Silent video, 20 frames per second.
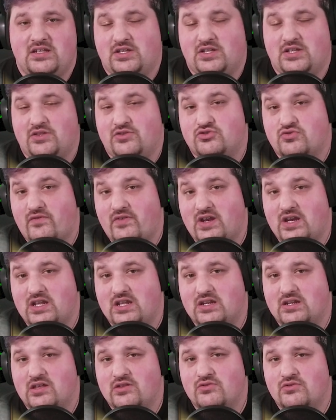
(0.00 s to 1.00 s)
And the
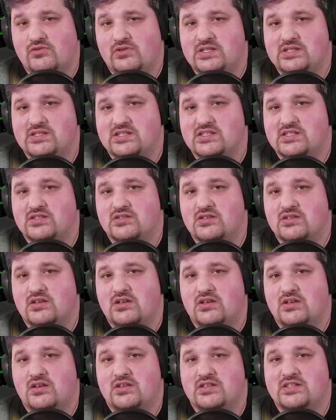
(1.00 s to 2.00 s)
Dravanian Hitherlands is
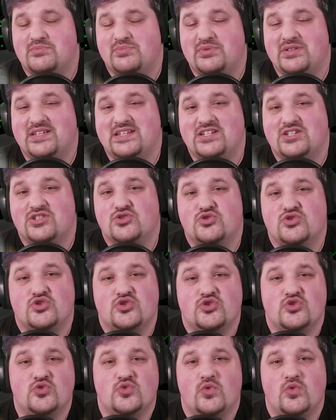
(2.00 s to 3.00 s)
split into
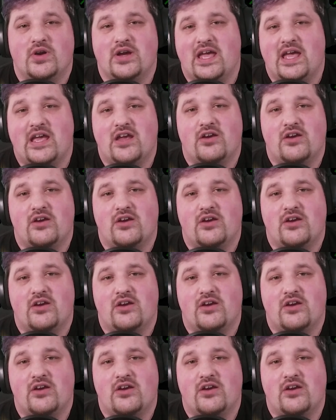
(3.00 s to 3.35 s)
two